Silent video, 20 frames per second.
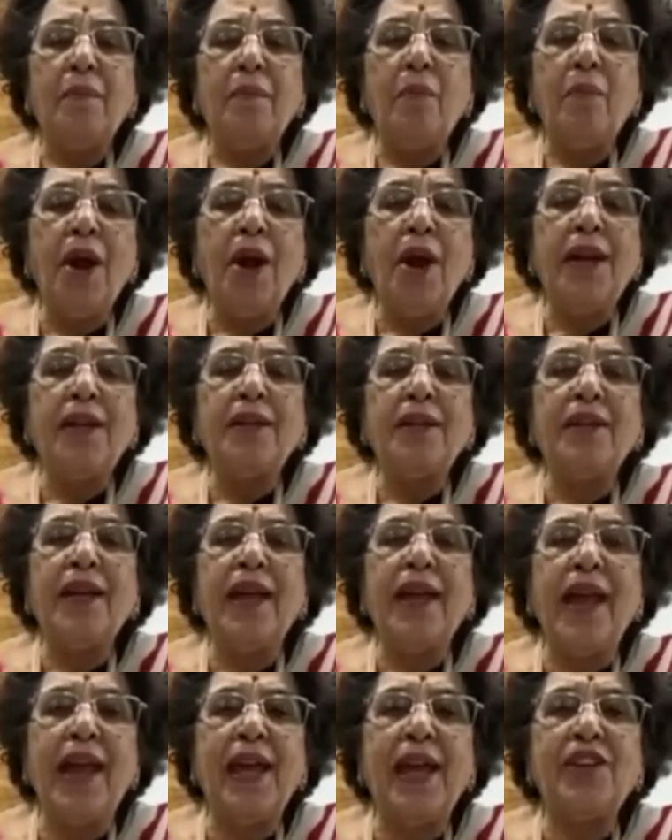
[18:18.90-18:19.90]
point
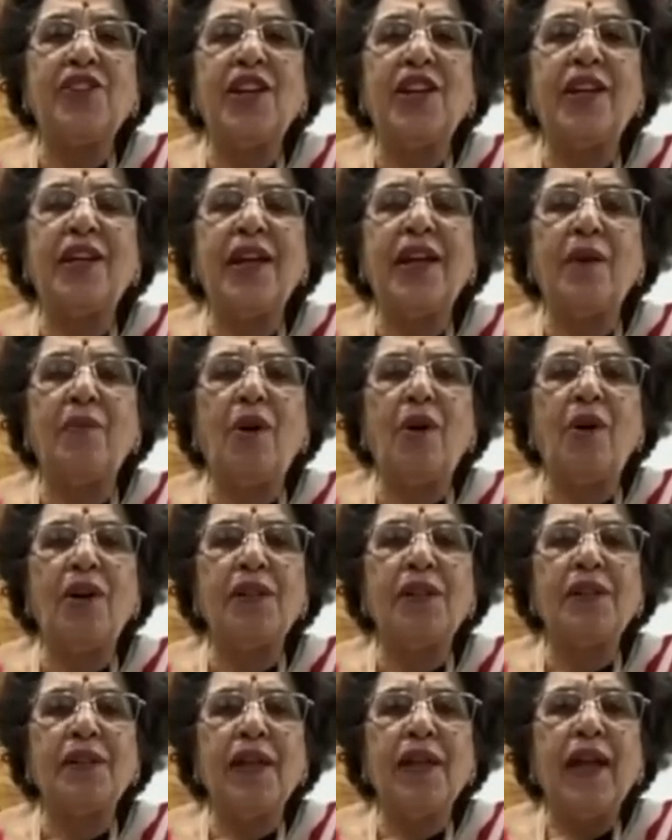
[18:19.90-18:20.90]
agenda
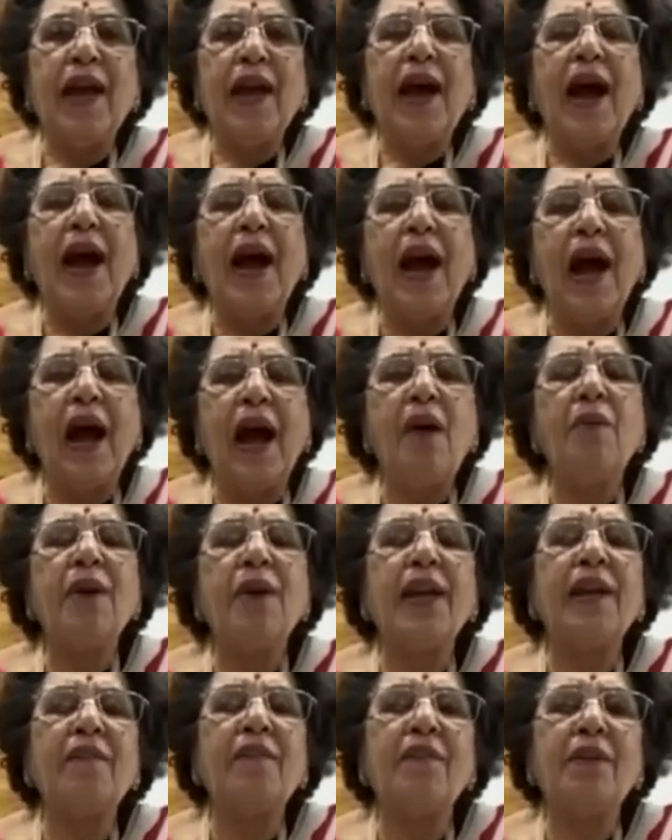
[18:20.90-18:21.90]
was, how
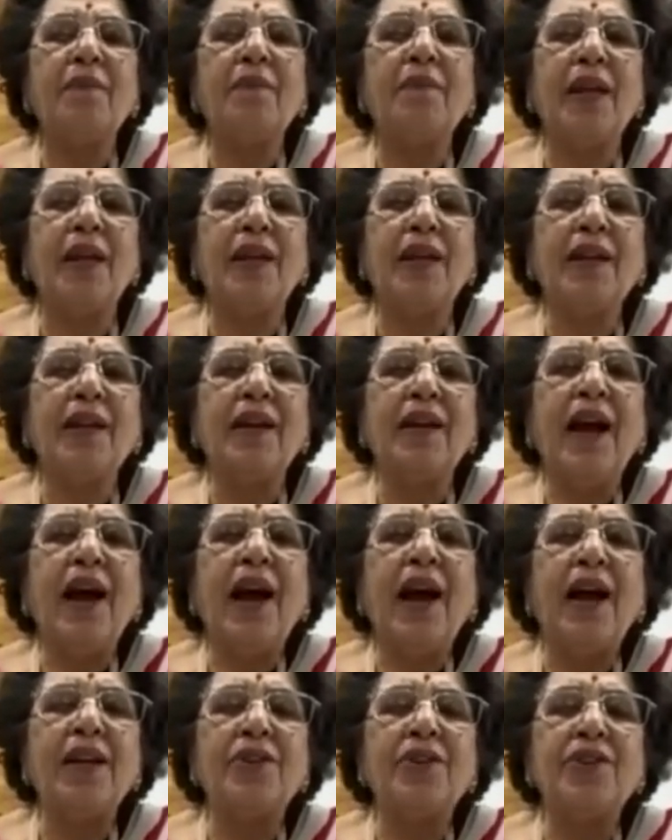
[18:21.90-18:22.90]
can we make
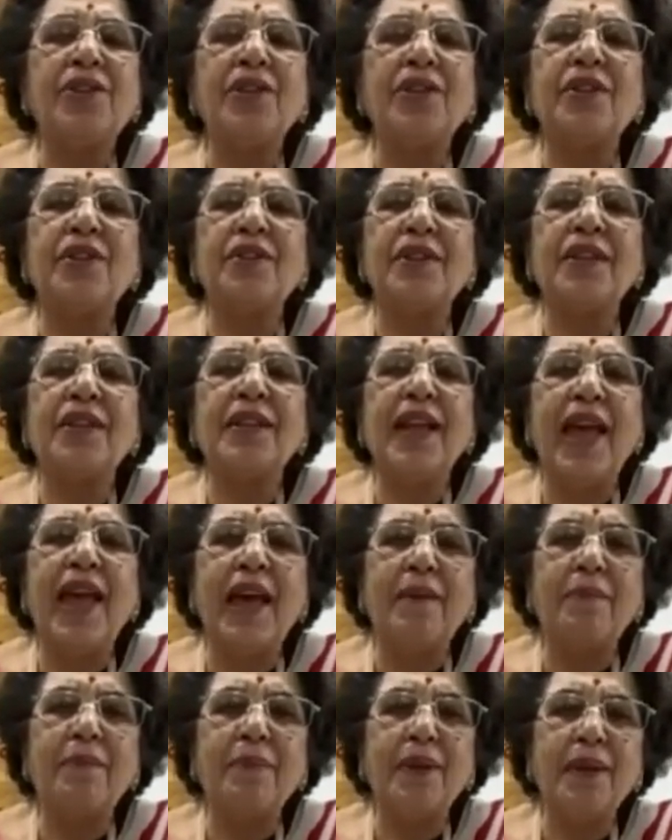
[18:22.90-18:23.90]
our children
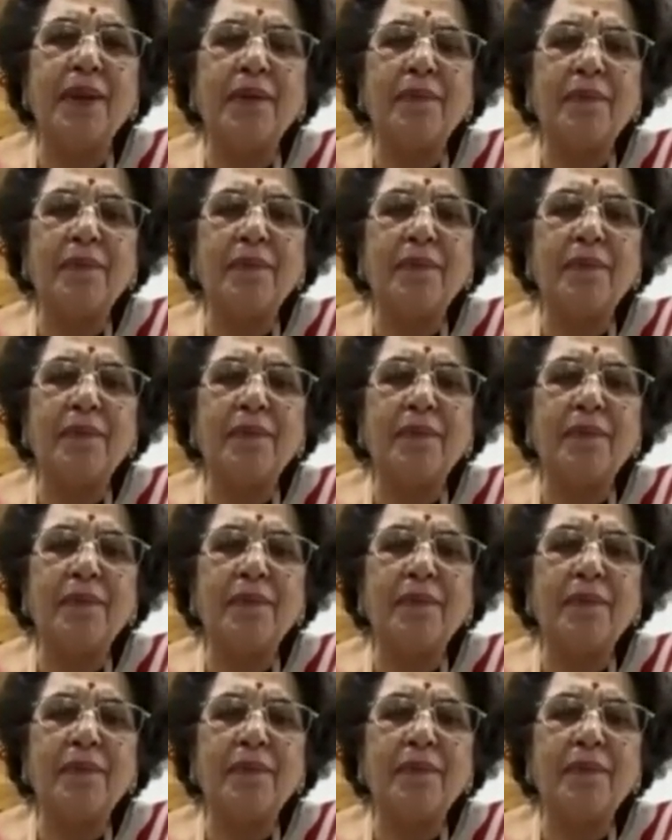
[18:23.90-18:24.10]
happy?